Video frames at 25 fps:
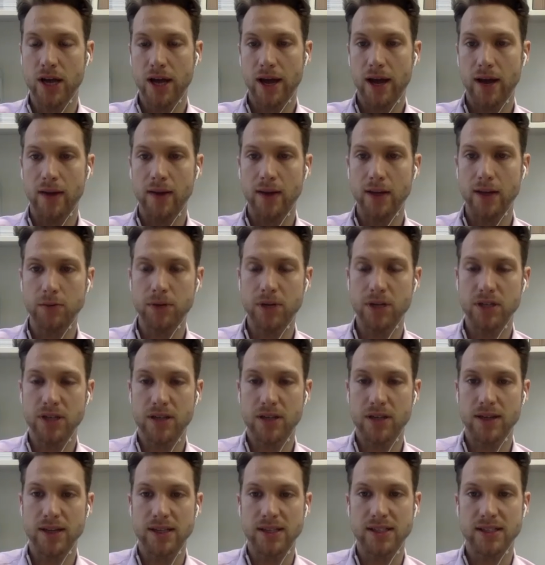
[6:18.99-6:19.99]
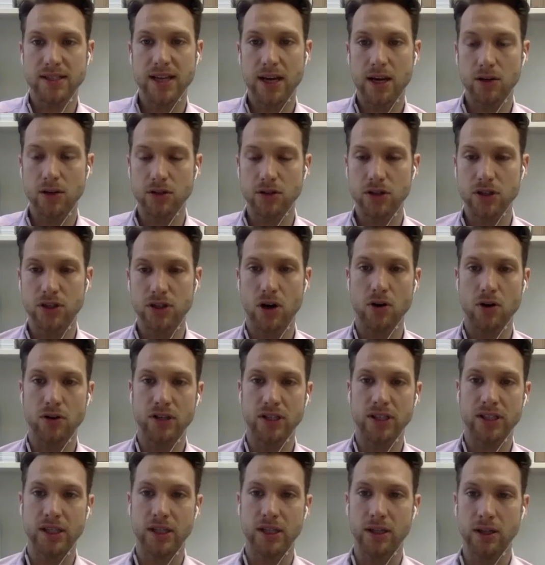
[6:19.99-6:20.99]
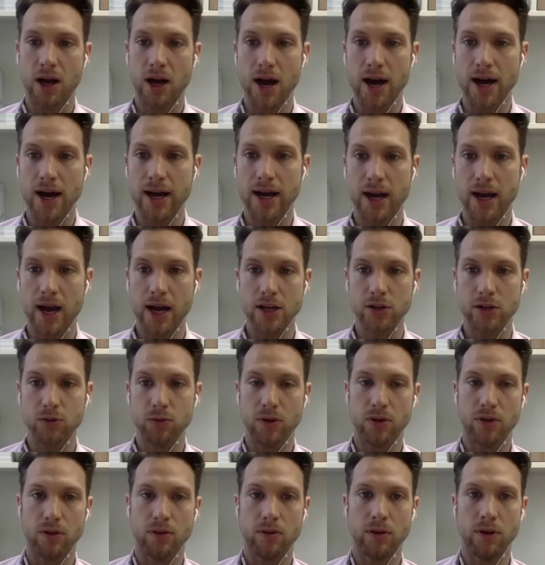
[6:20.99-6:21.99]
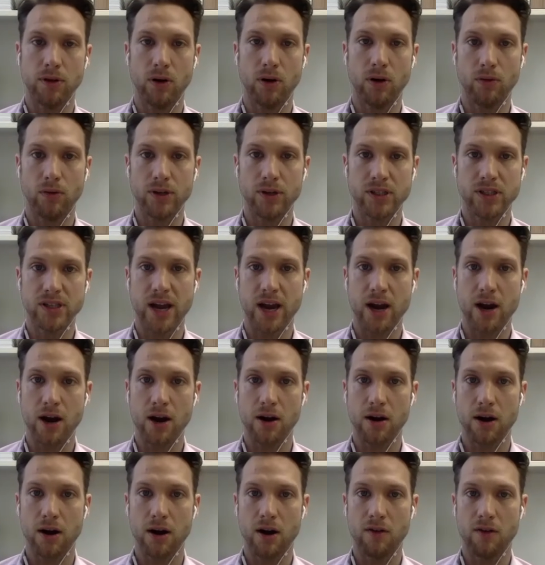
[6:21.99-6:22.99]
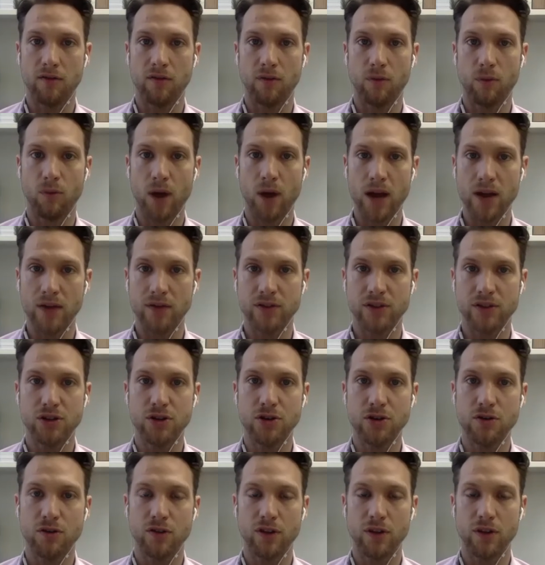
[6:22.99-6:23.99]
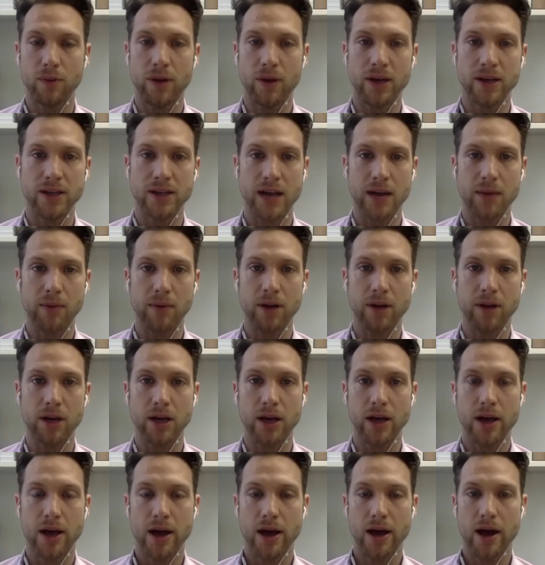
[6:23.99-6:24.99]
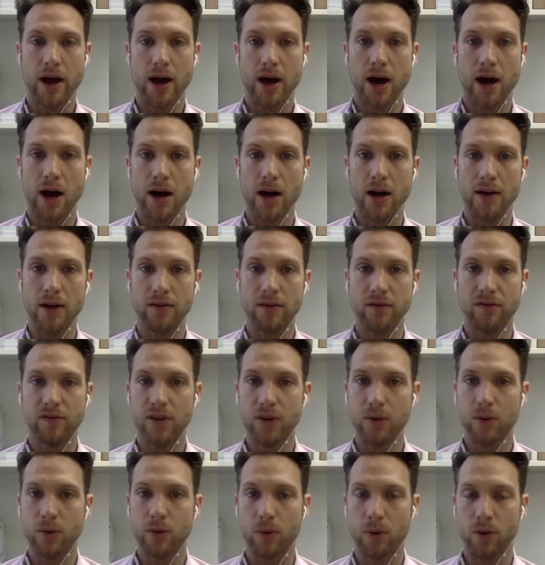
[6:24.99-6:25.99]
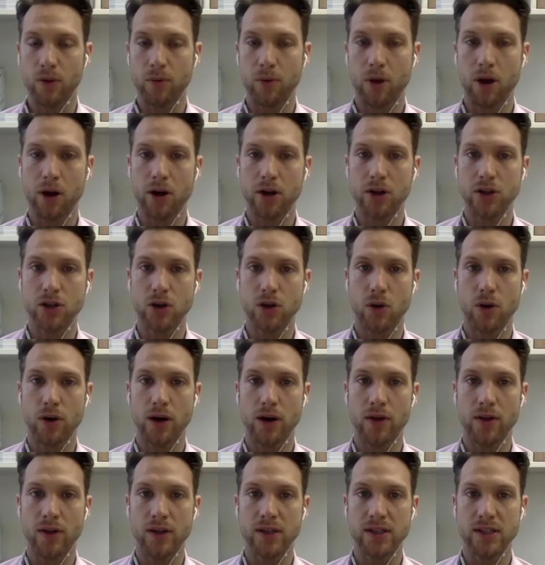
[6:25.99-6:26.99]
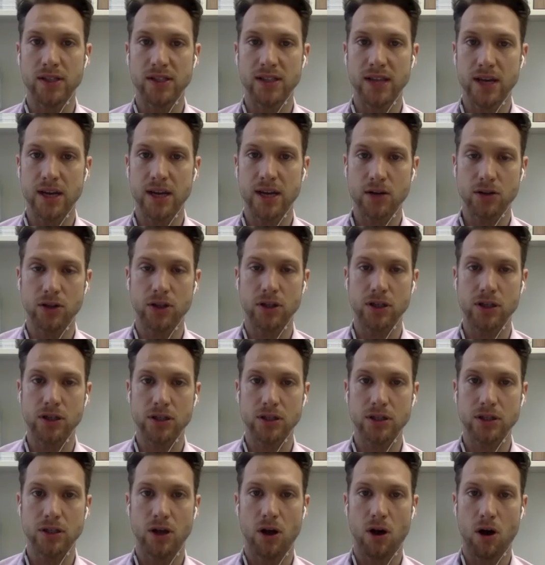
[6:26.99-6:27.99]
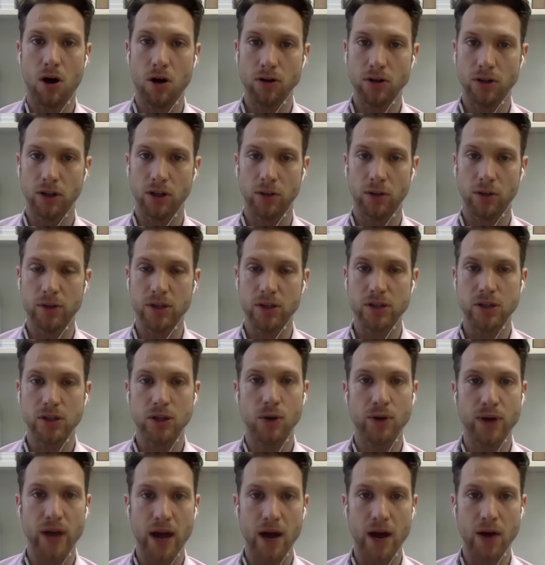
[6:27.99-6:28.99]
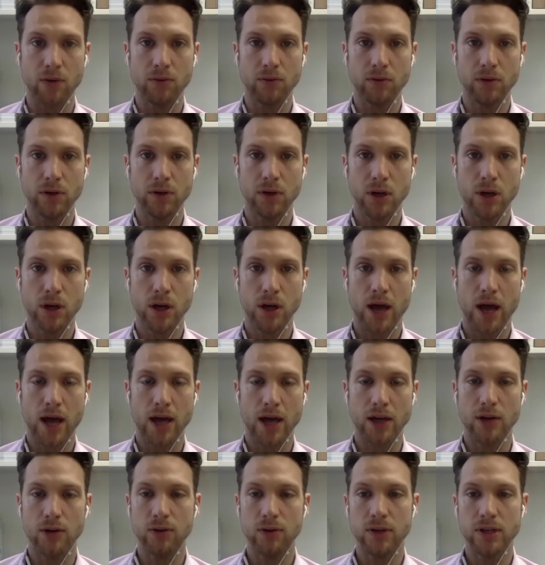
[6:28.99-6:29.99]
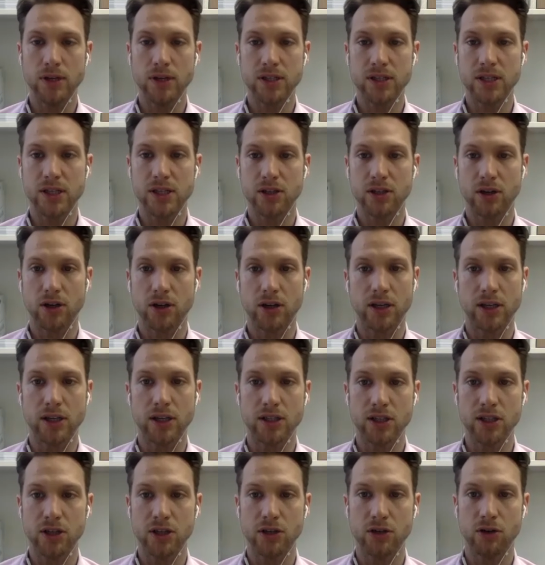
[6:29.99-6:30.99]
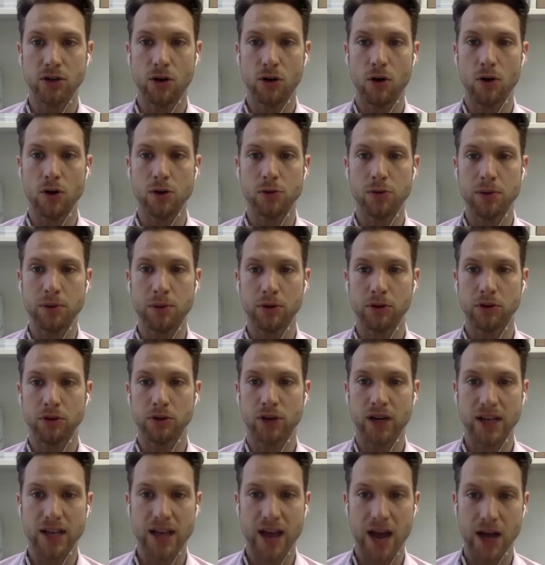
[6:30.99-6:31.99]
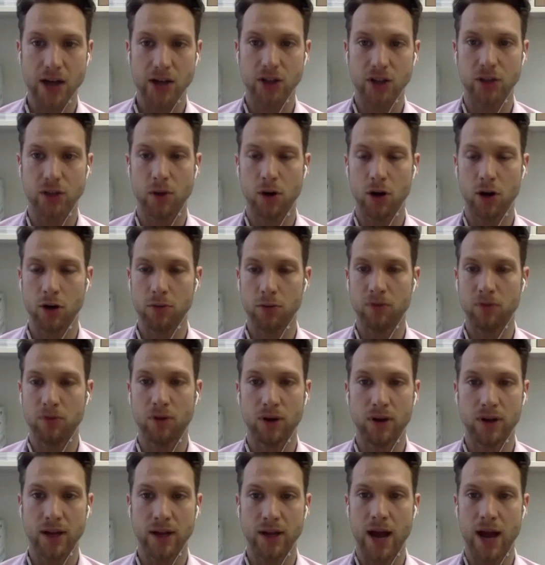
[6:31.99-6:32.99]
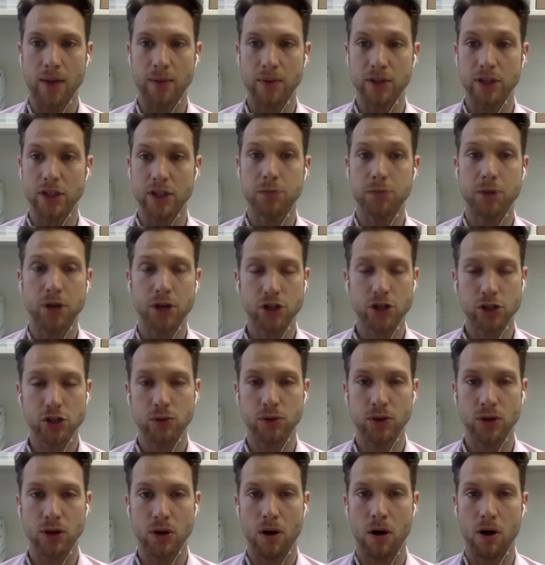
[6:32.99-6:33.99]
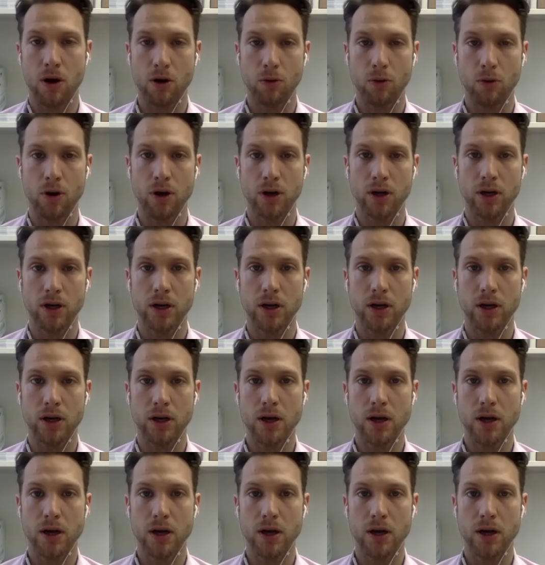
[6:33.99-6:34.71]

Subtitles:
And that's because I think sales are starting to decline as with, the scare of wave 2 for the pandemic and fear where the market's going. I think sales are going to halt a little bit, slow down, and new listings are going to continue to grow as people are trying to catch the market before anything happens, especially with the condo market.